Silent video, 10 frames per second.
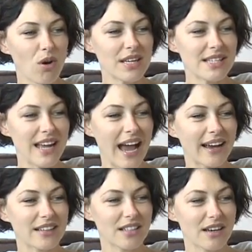is an
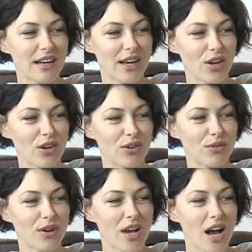actor
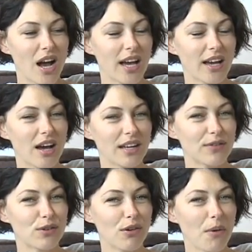who I kind
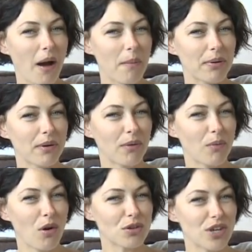of grew up
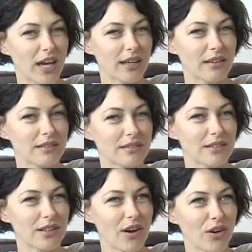watching
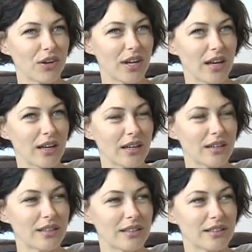on,
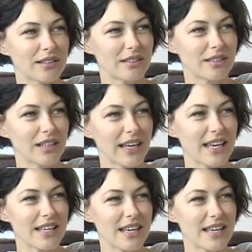like
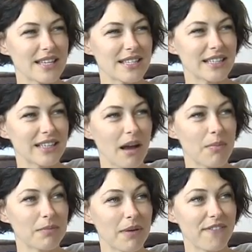it is in a
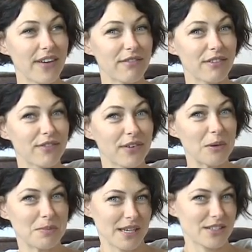couple of my favorite
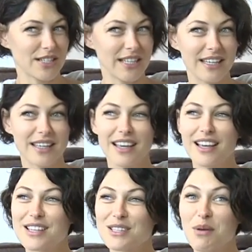films actually.
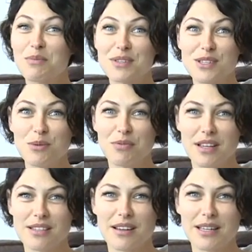So I'm super
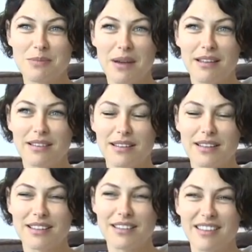excited about
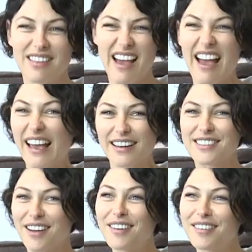that
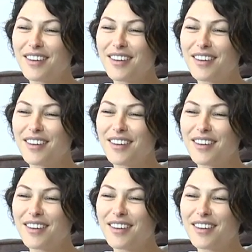actor.